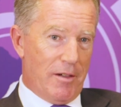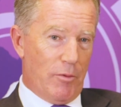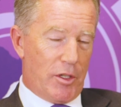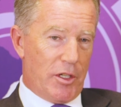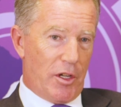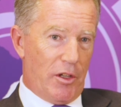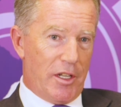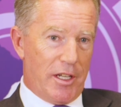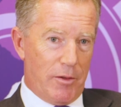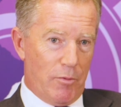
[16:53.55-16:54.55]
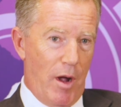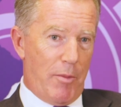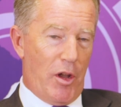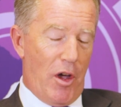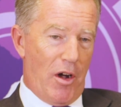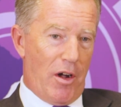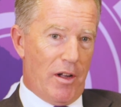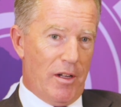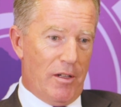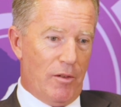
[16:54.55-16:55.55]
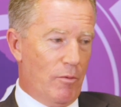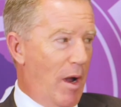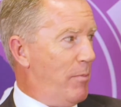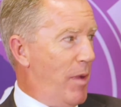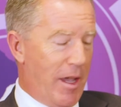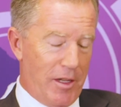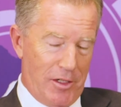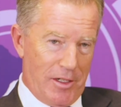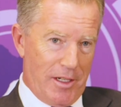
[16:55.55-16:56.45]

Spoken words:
which is on the webinar webpage,